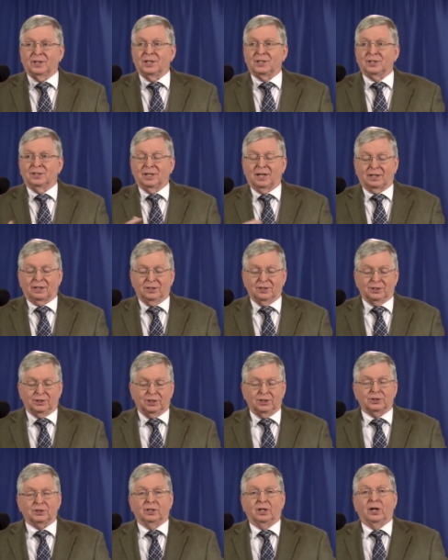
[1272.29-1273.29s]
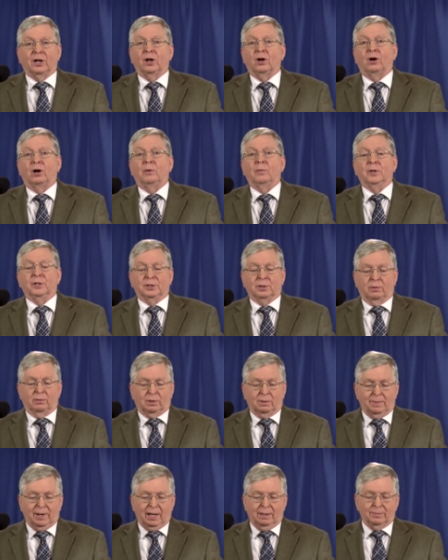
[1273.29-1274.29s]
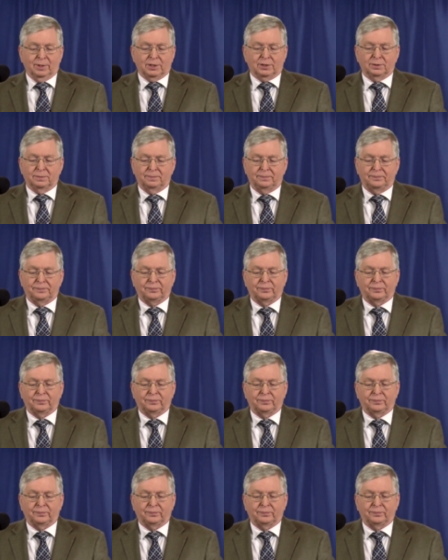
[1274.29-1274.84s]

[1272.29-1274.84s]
That's not consistent at all with his own commandments.